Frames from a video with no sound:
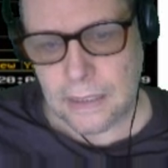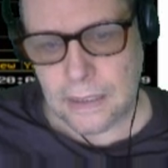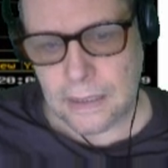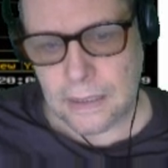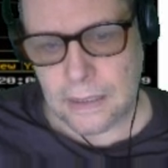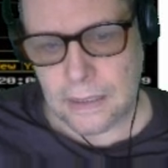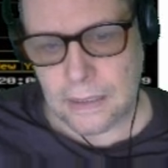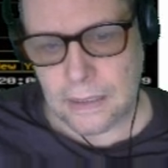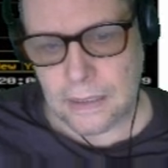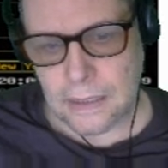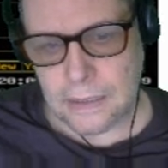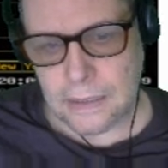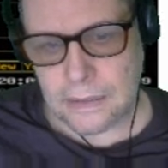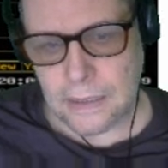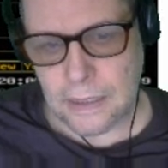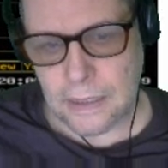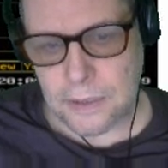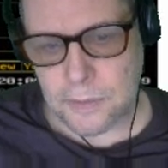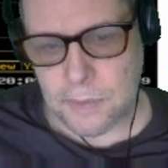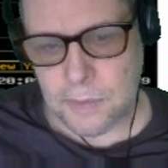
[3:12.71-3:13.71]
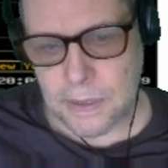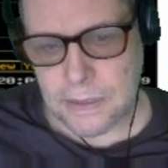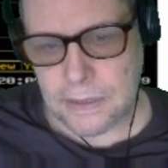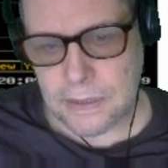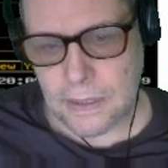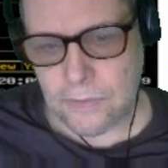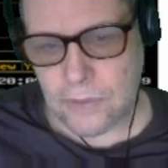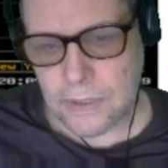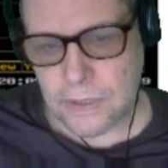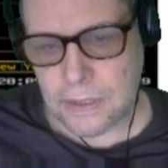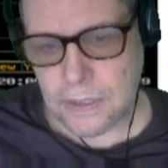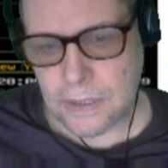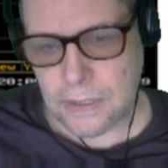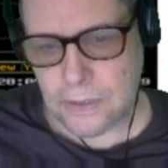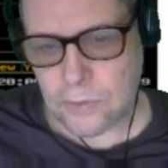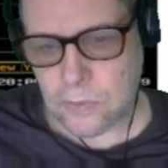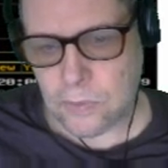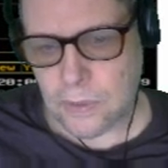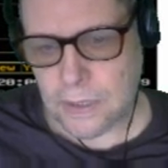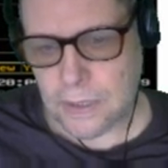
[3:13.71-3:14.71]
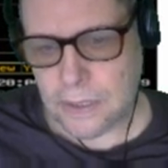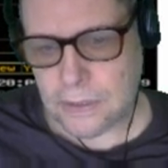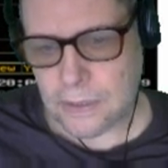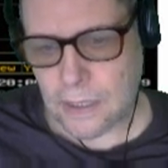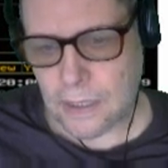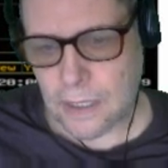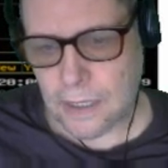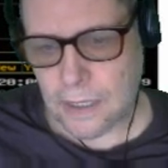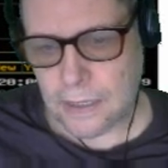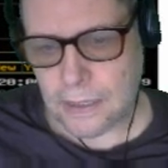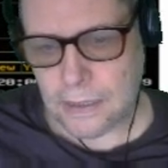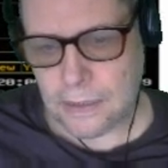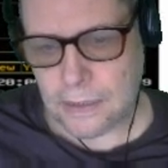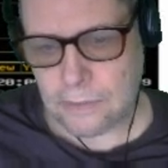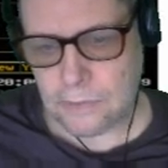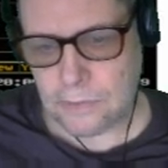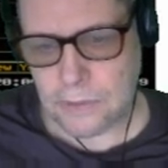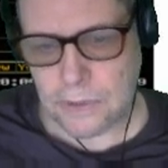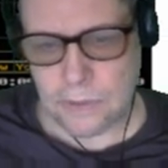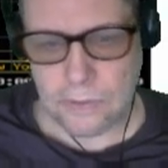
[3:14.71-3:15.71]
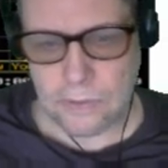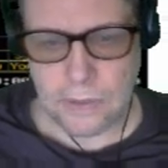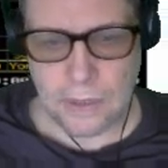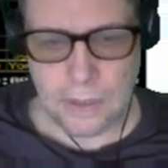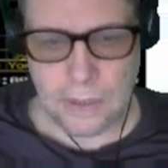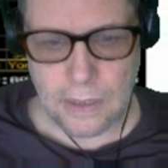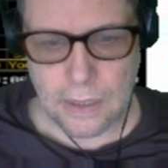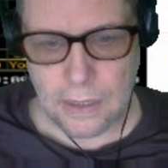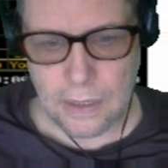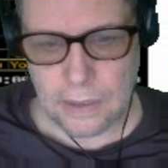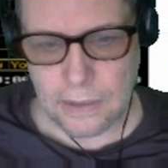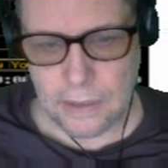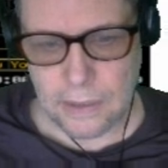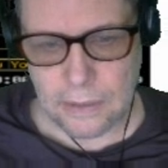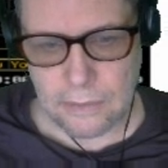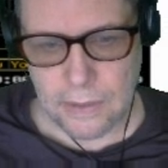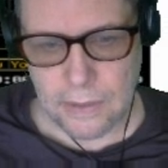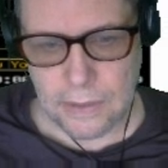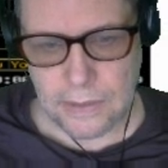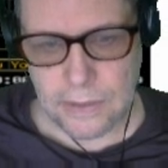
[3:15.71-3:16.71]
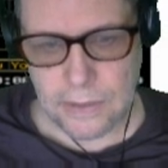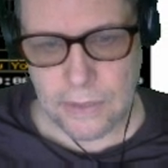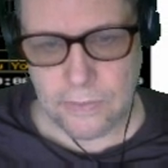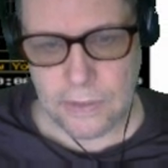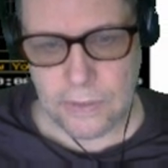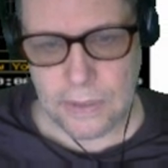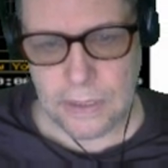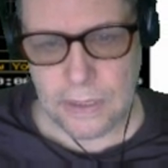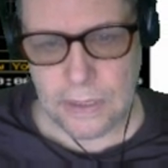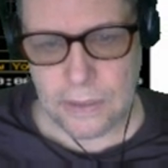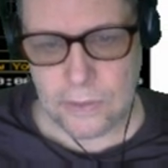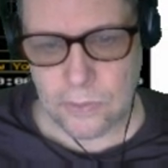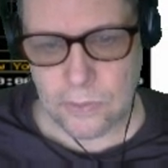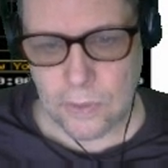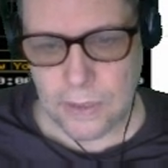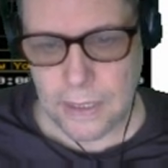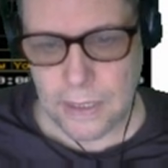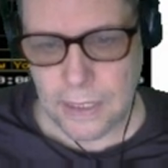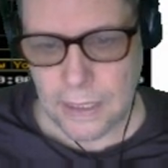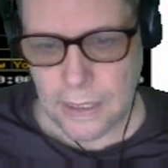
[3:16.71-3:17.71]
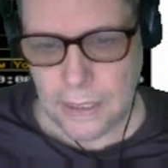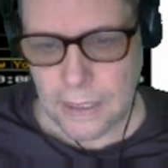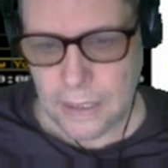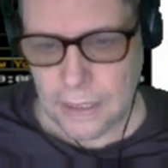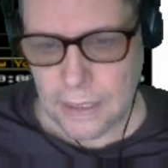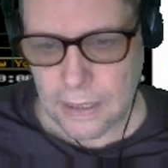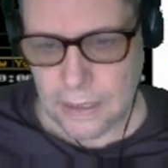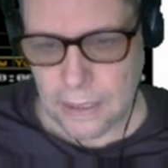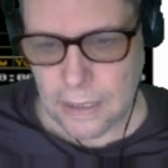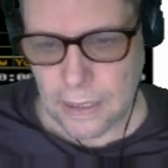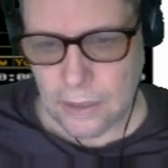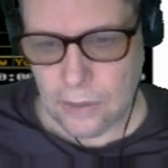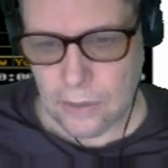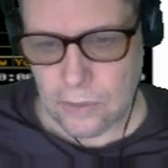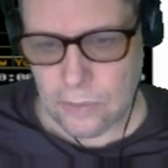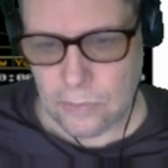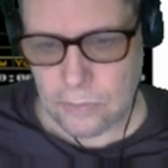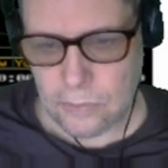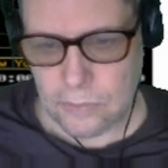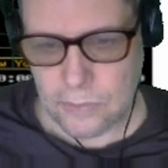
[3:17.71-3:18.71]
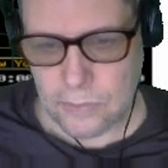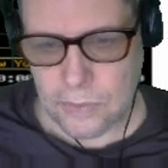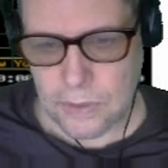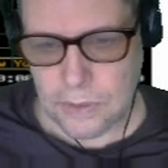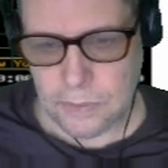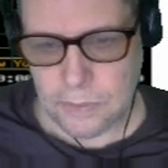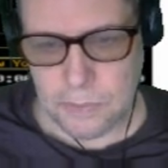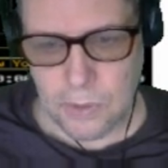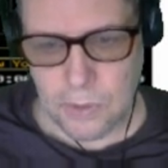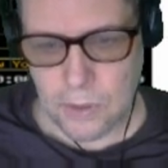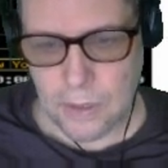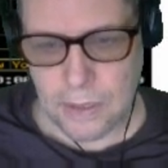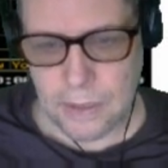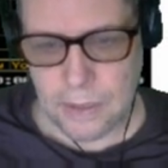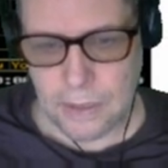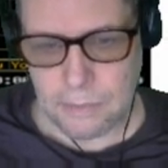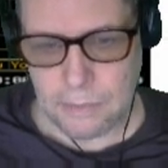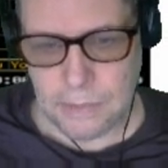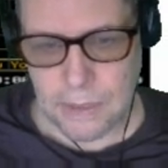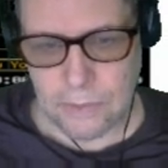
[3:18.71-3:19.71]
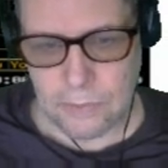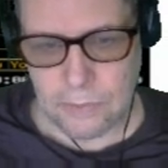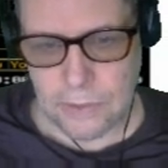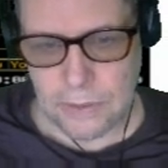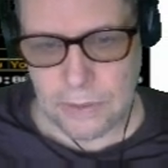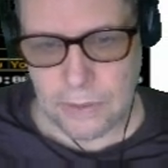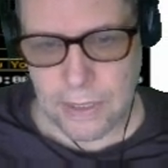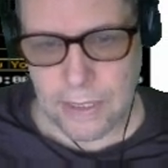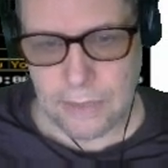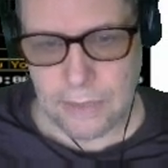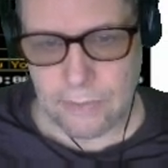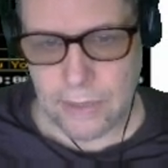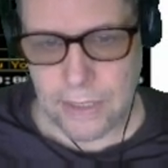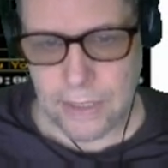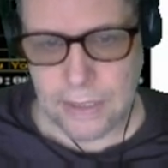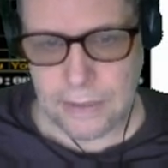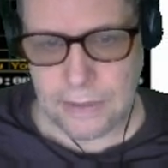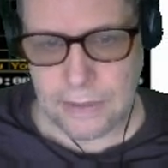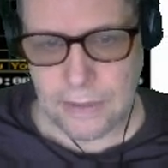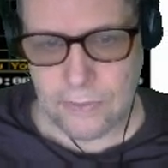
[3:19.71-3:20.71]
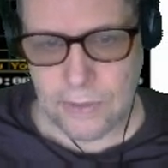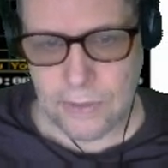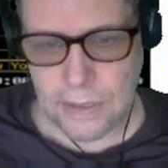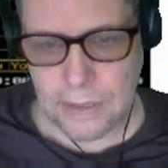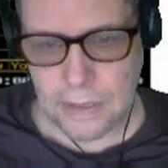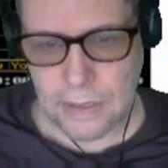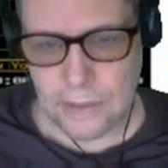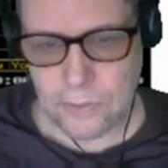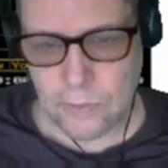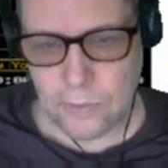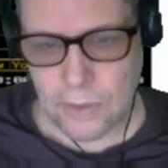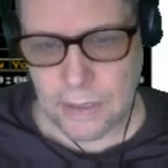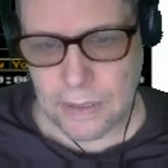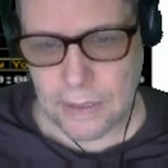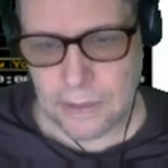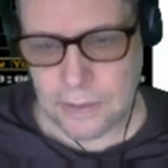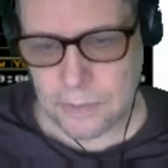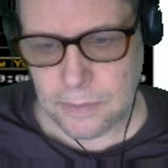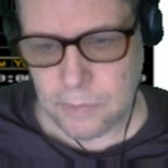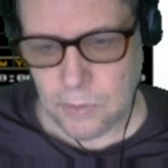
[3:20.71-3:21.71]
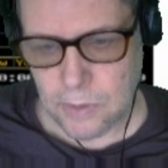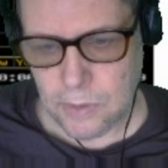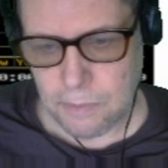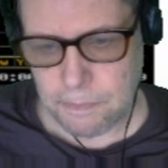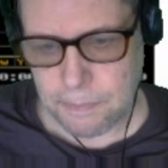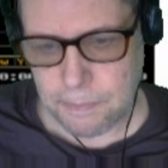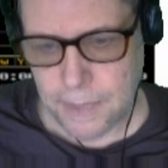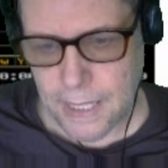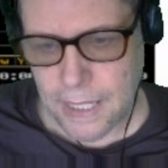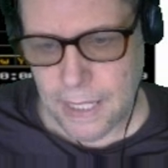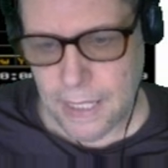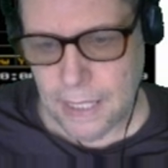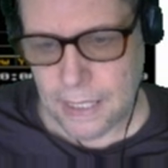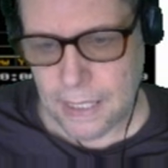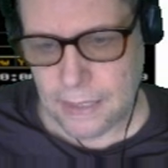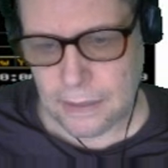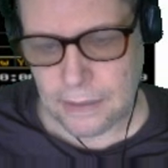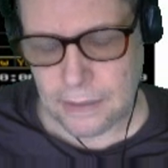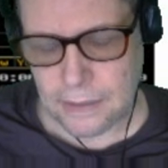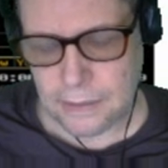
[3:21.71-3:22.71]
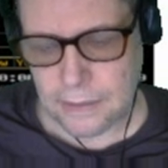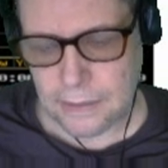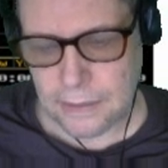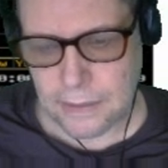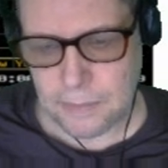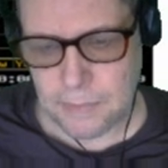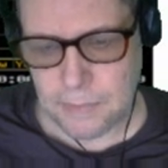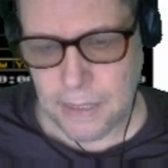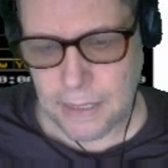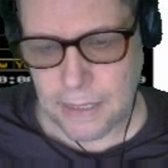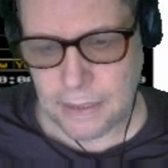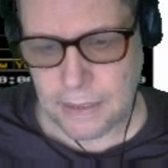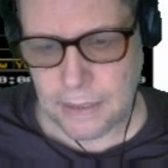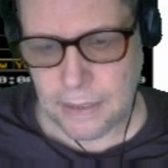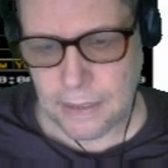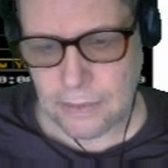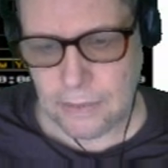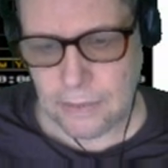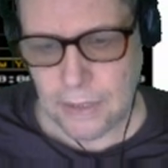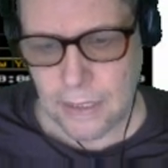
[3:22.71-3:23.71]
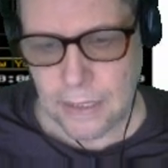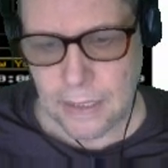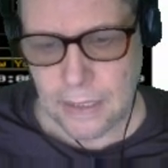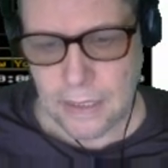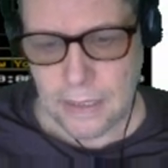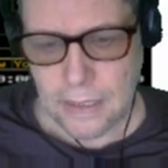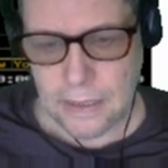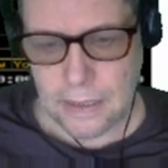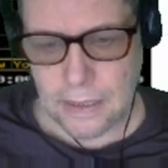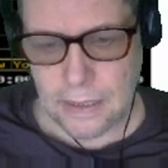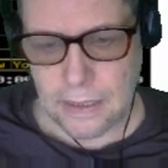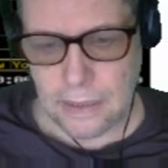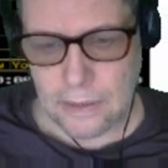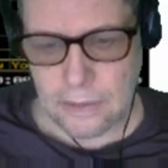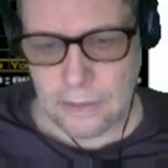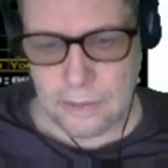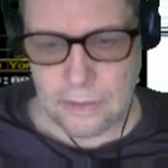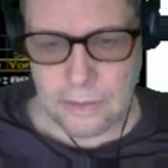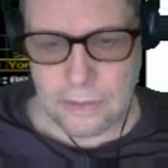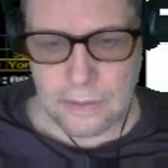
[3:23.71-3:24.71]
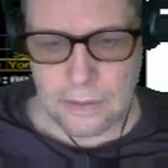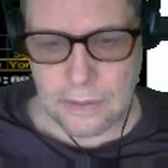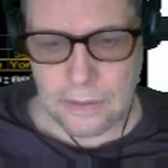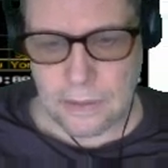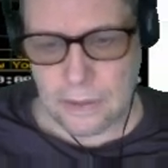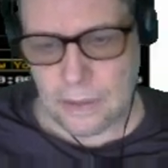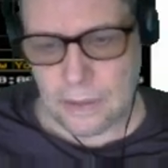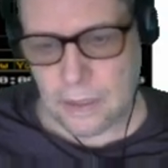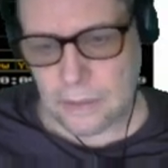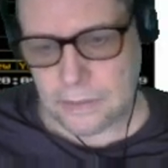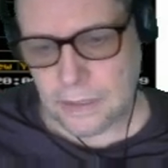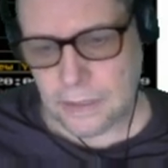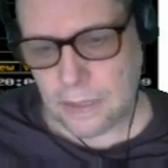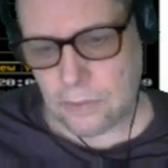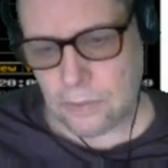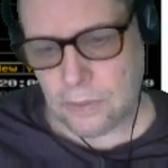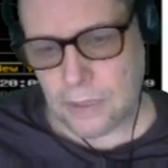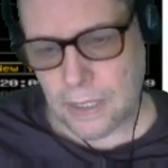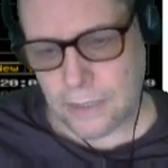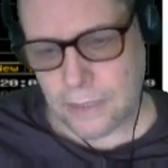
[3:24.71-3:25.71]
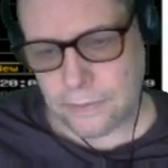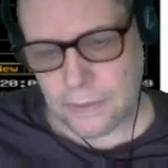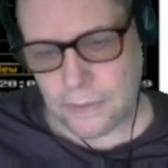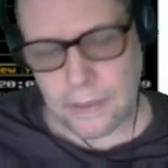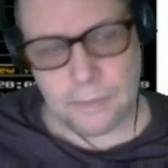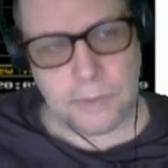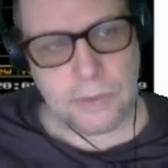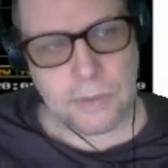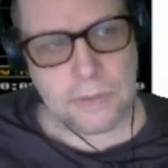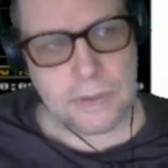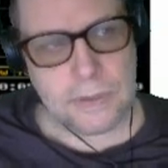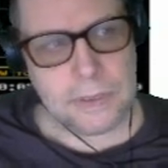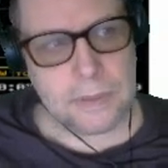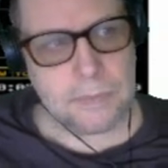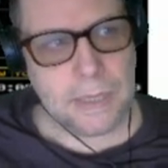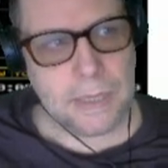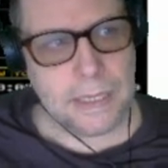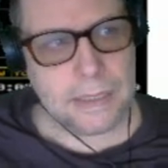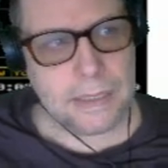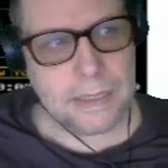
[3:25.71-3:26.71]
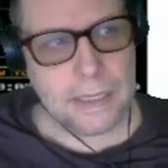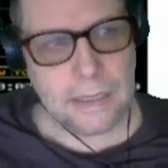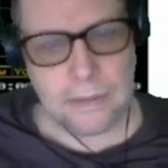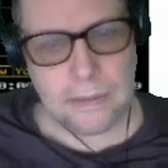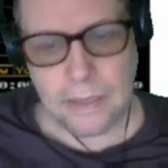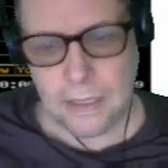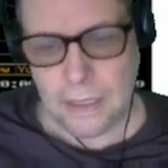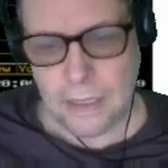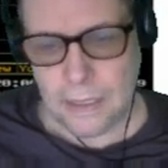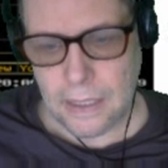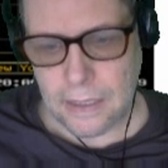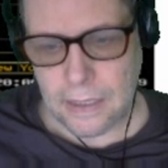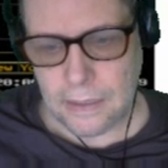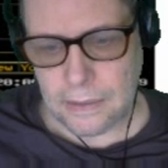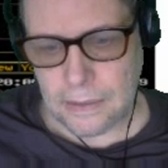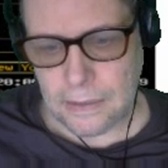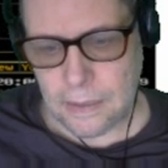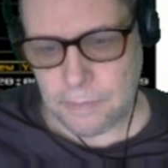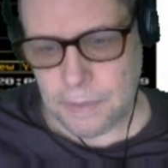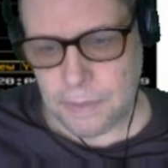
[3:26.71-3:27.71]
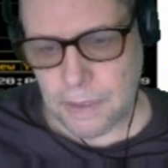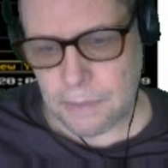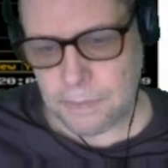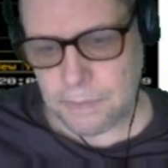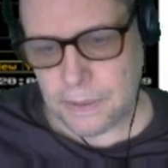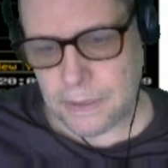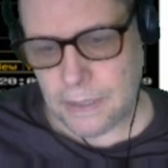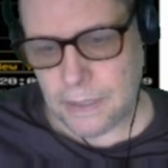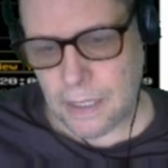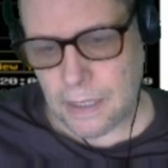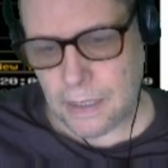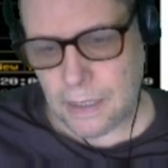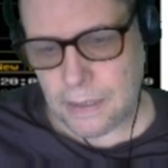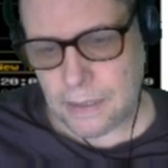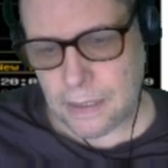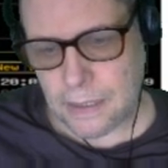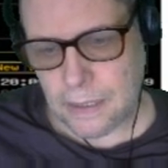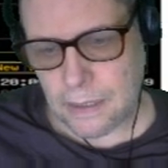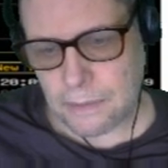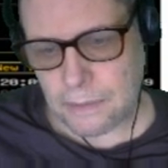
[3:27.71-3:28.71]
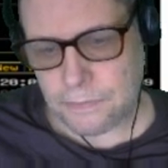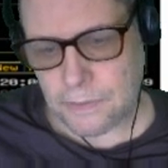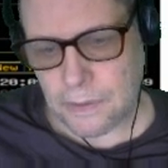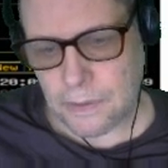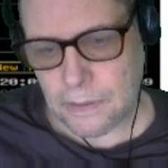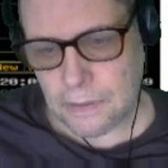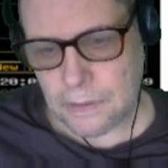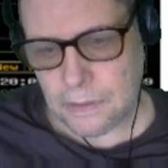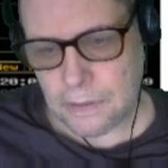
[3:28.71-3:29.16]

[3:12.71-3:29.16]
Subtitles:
It touched my 1720 target, and it was going along there around 1720. And now, this morning, I mean, it was right at 1720 this morning. Bang! Look at this smackdown. Now, I'll tell you what I think about this smackdown. I think they better be darn careful.